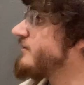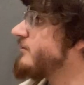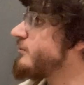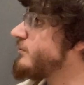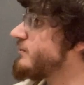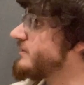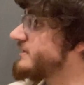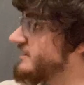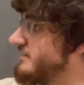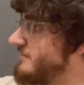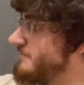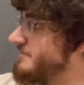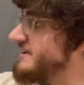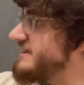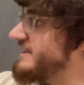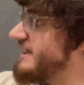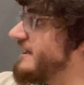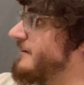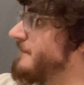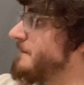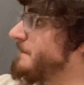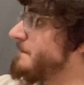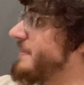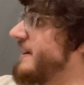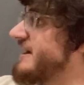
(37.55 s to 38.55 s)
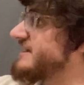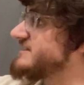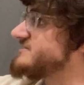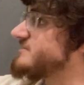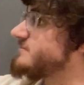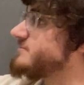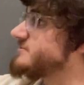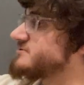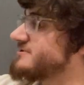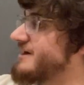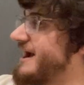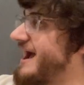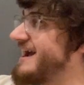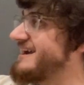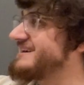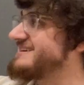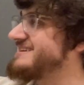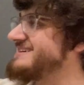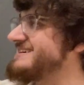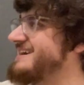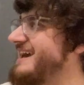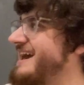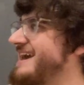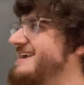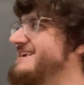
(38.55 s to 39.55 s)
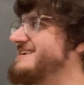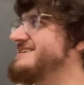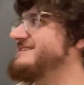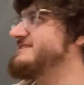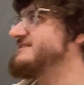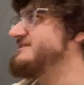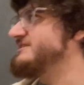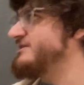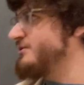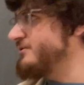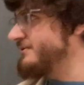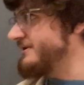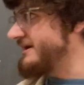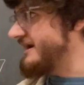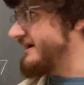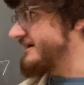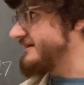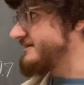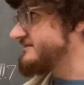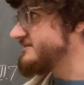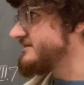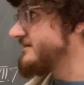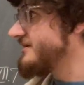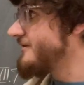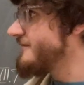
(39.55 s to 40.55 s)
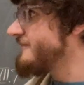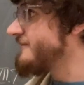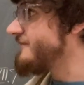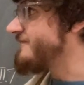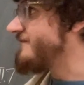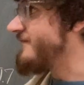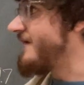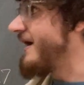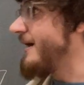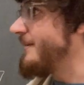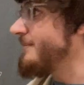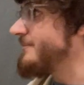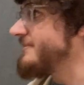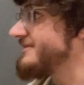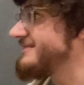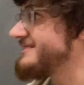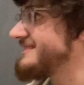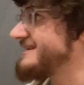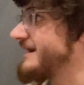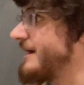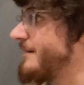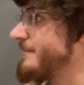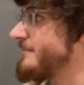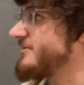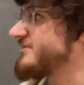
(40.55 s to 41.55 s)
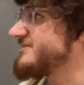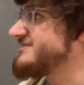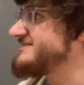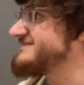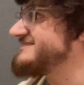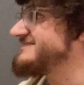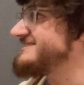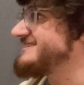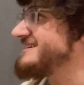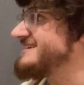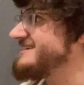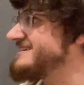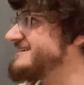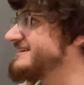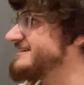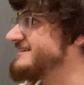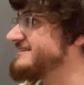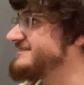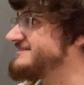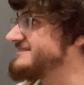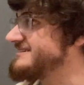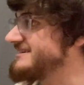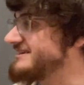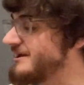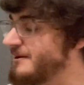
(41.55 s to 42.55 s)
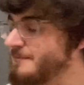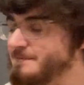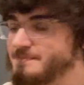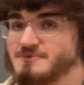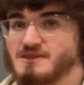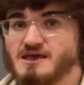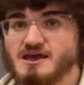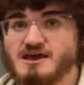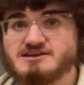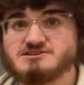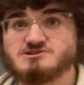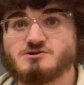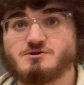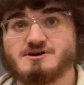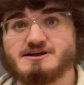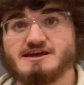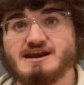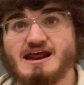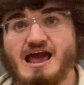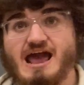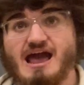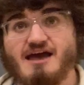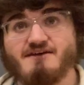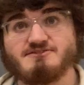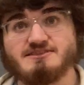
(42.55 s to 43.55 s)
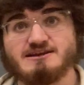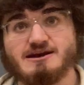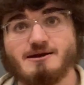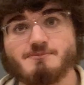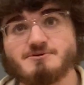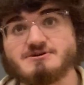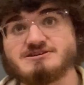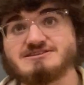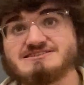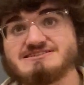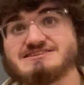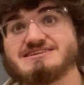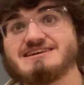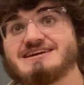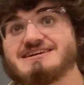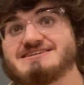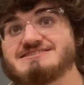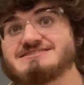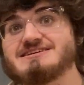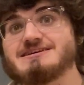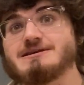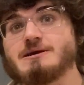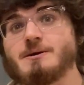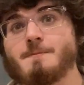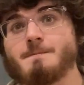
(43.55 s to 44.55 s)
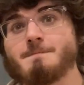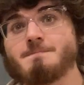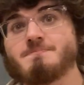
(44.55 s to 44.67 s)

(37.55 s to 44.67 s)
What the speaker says: We're going to begin by subtracting a unit from the number CD. So we're going to have the number CD